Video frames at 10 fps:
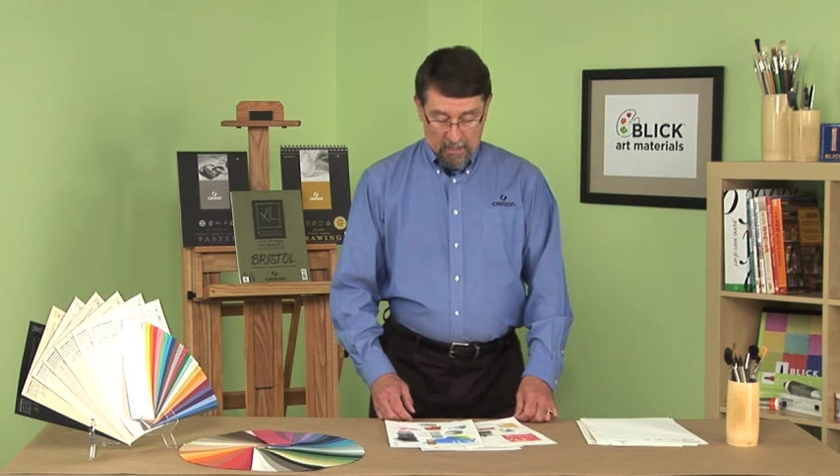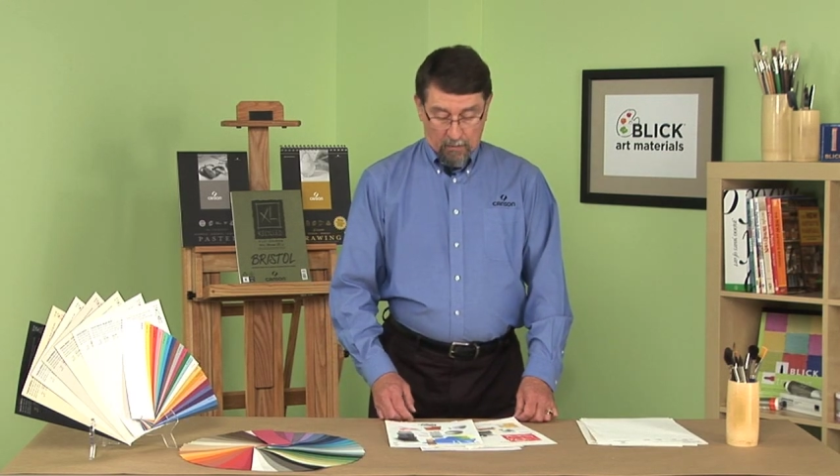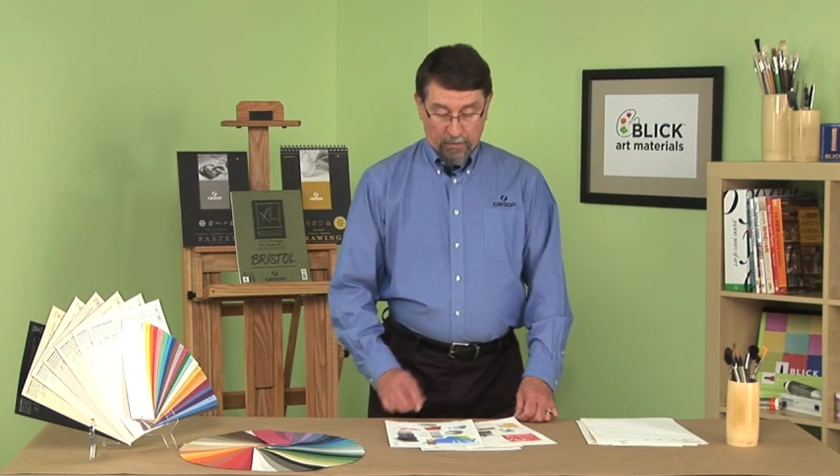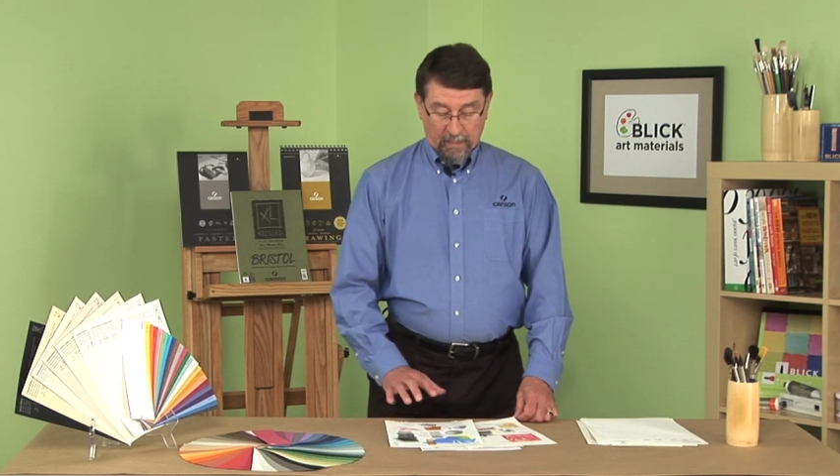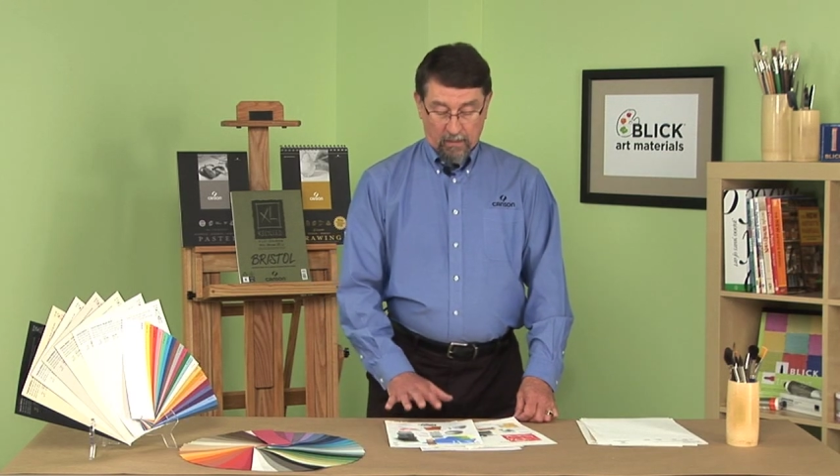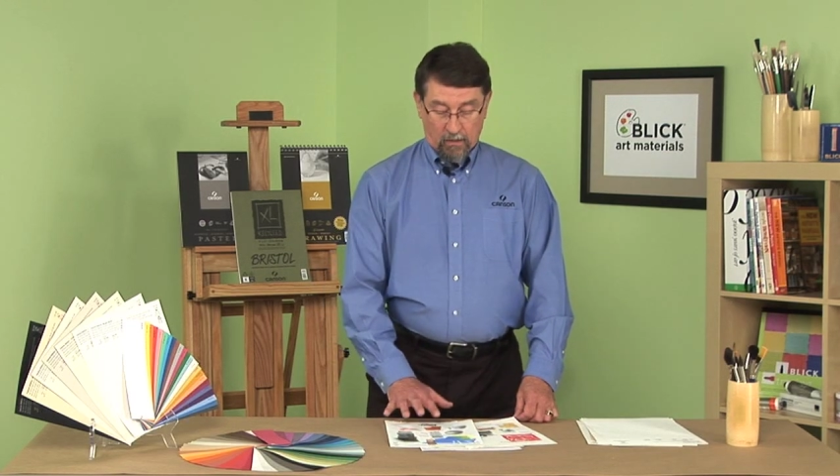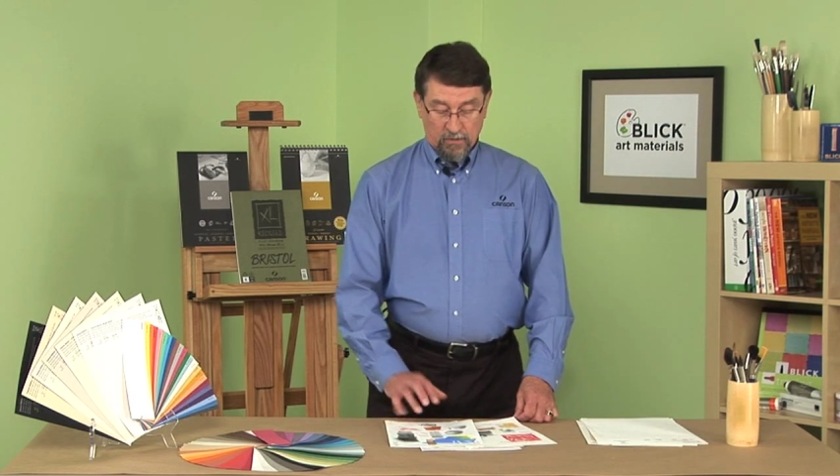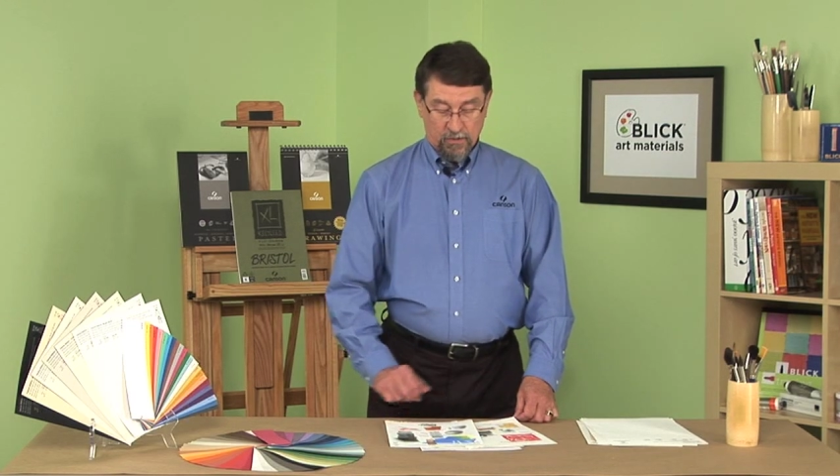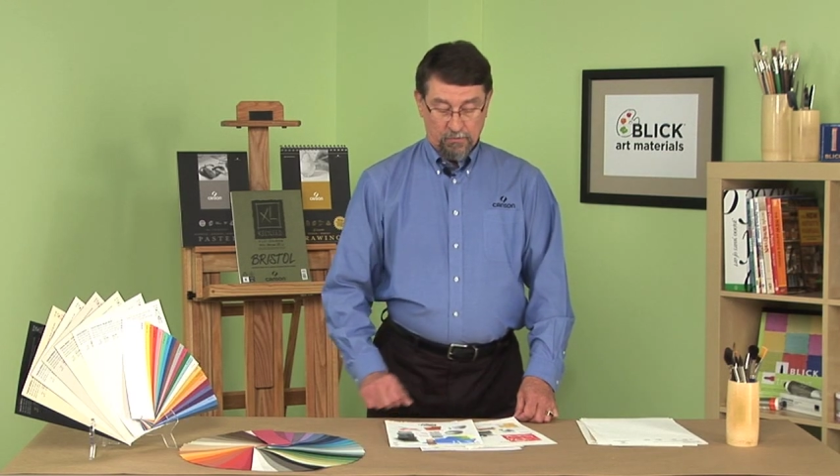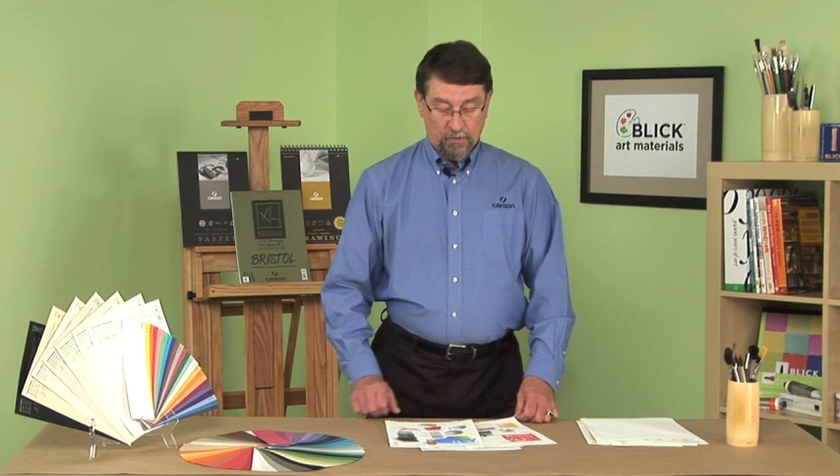We can
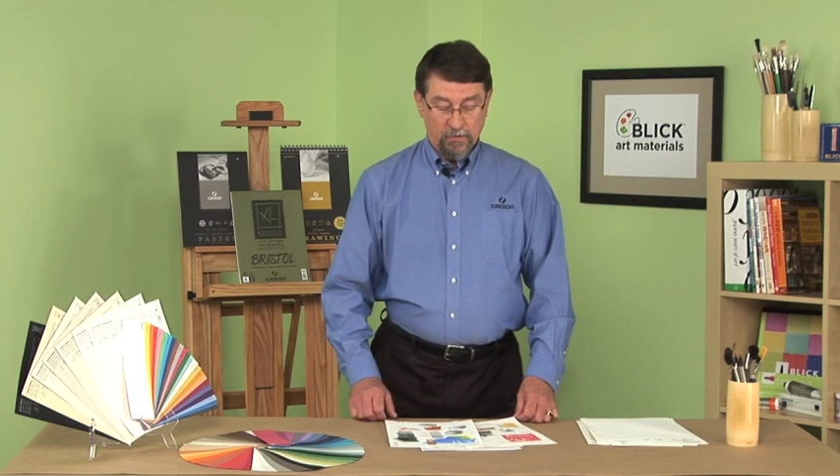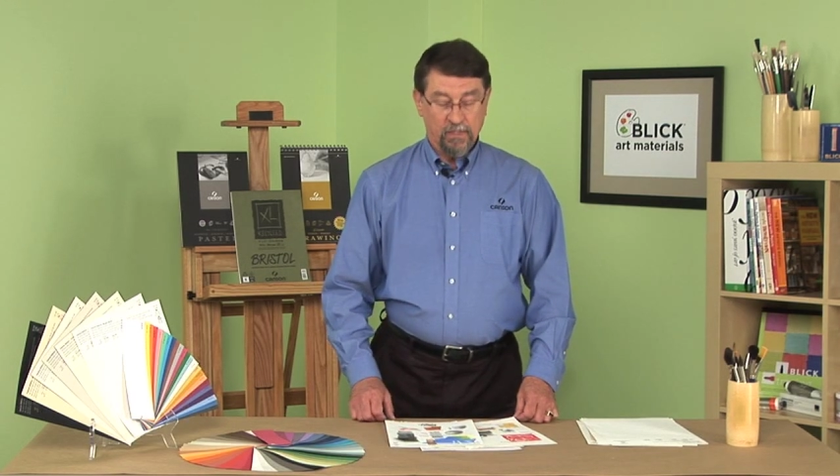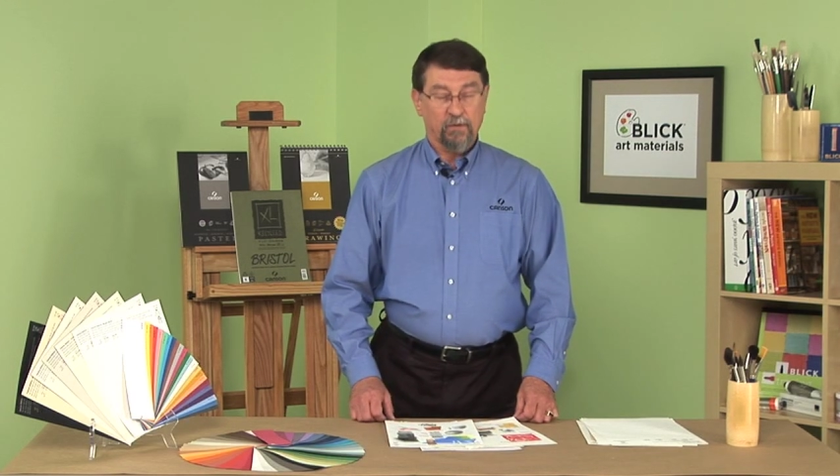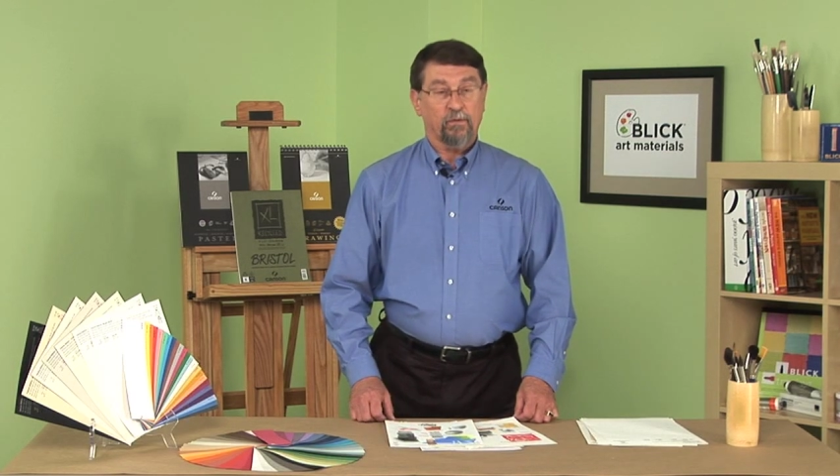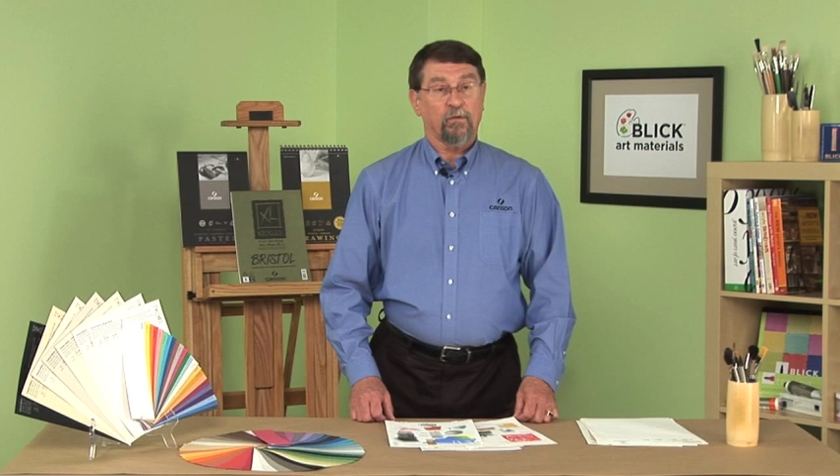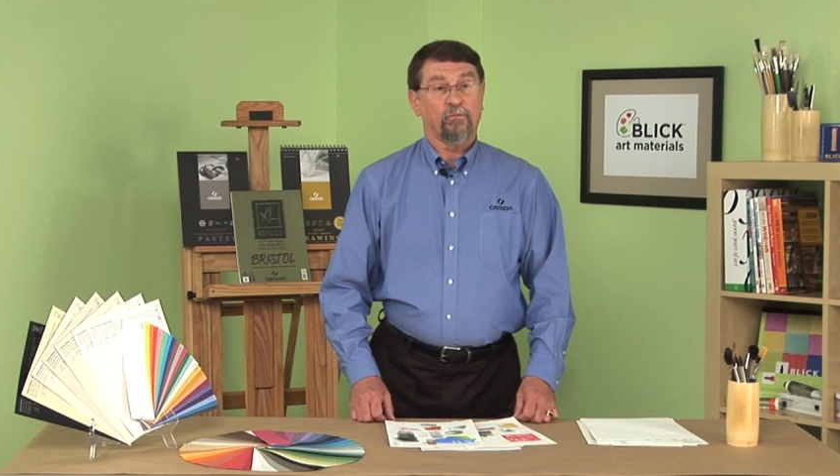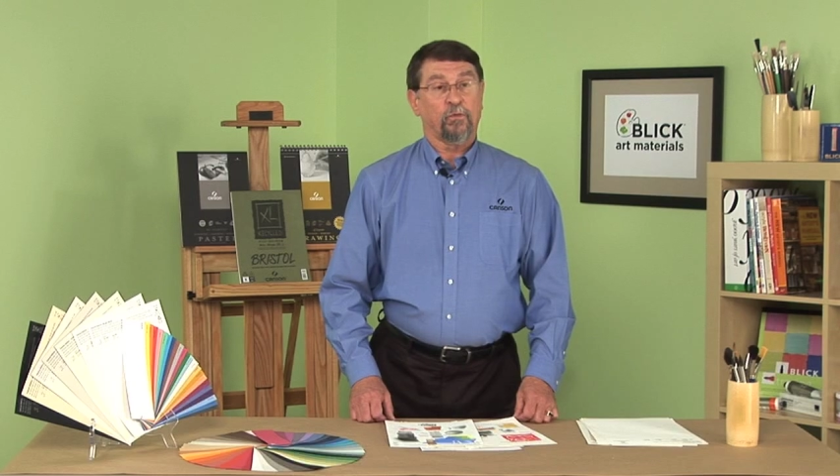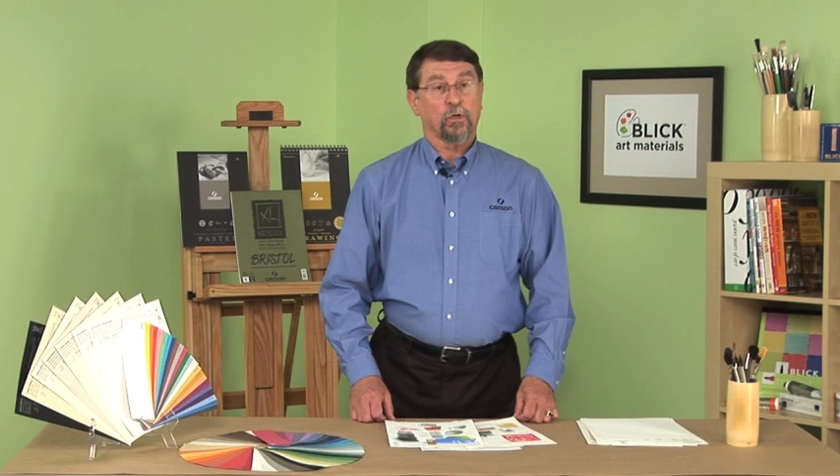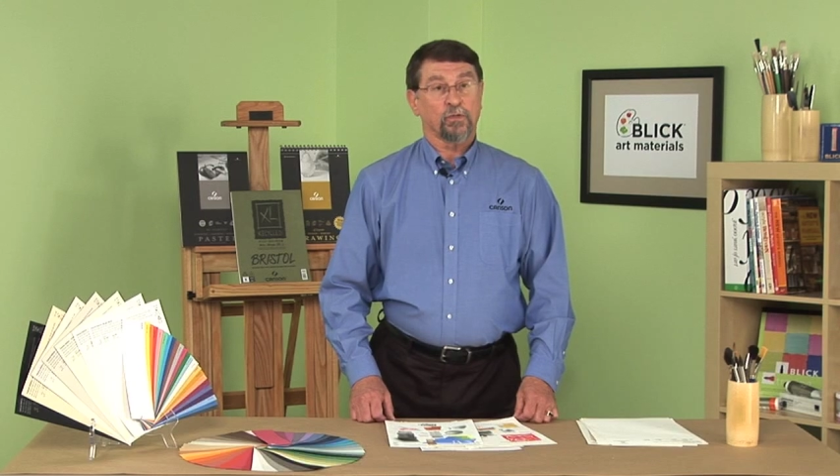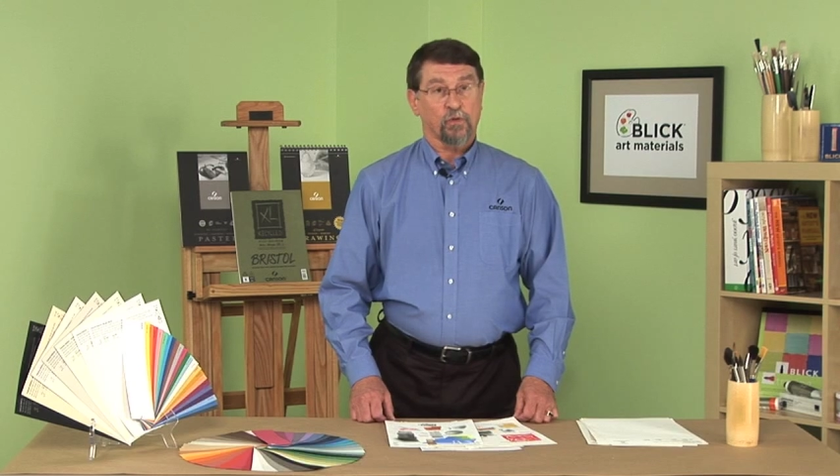also use it
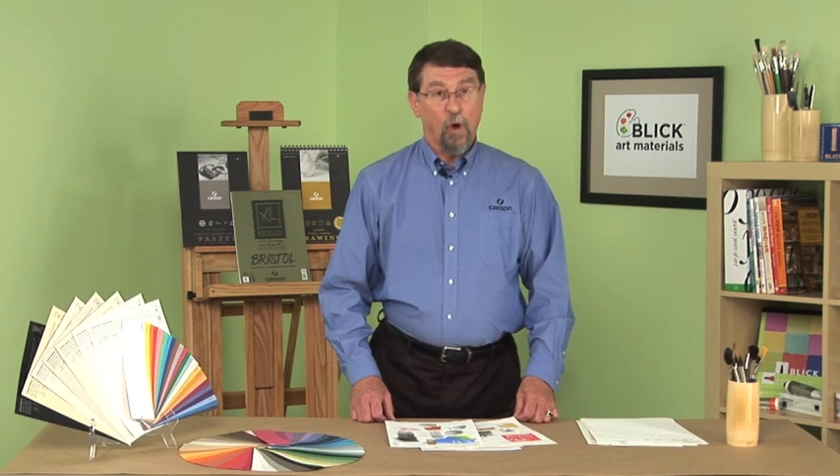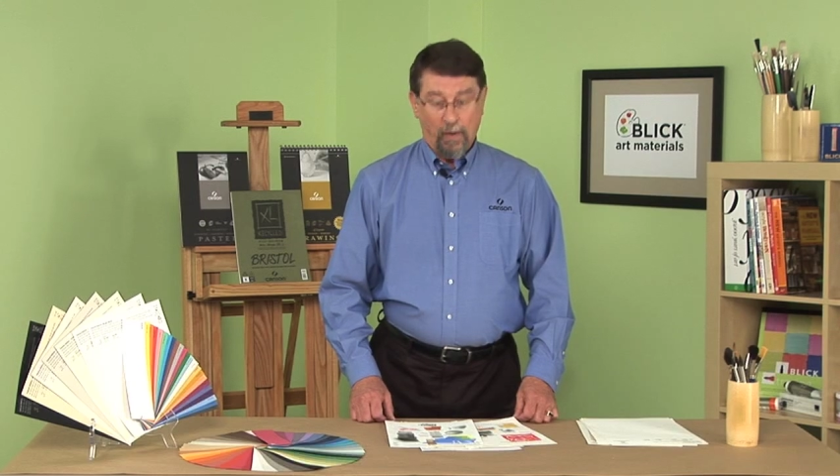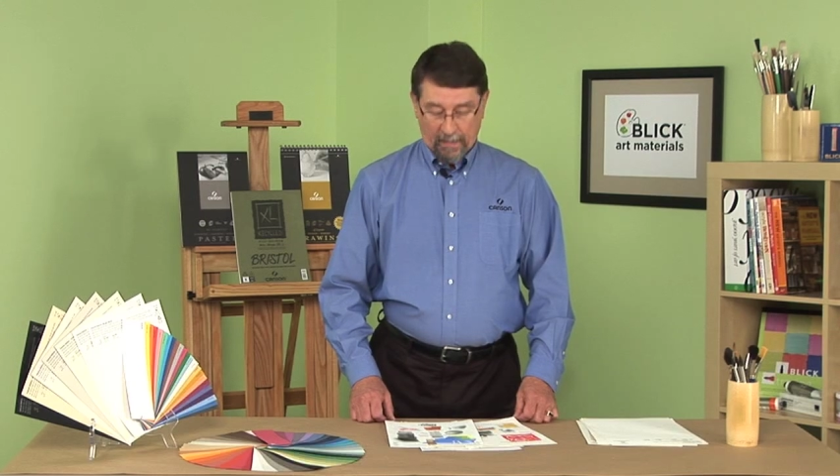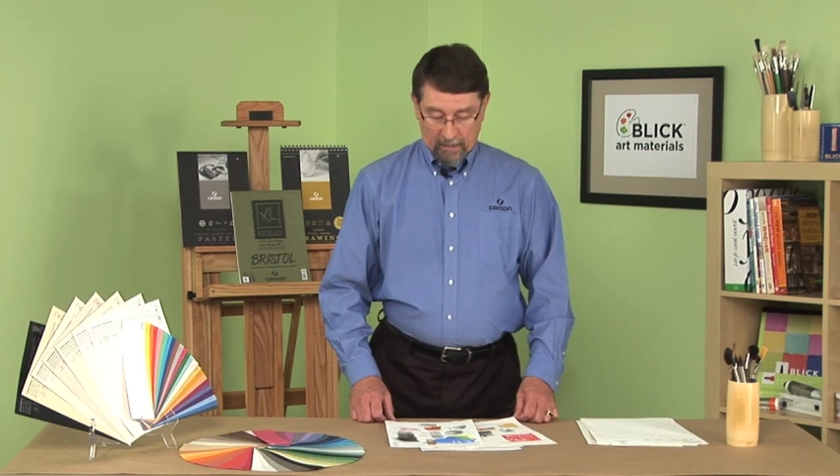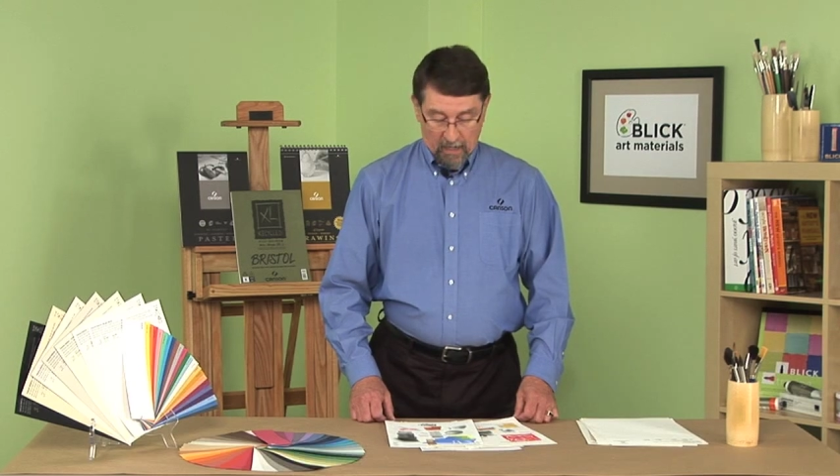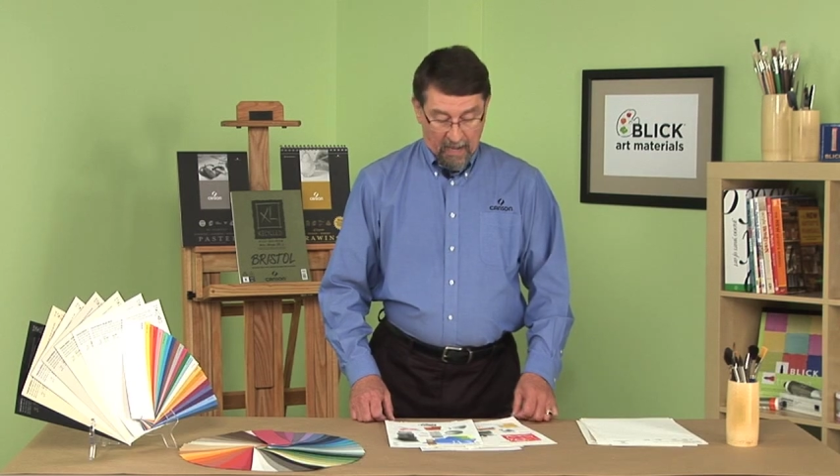for drawing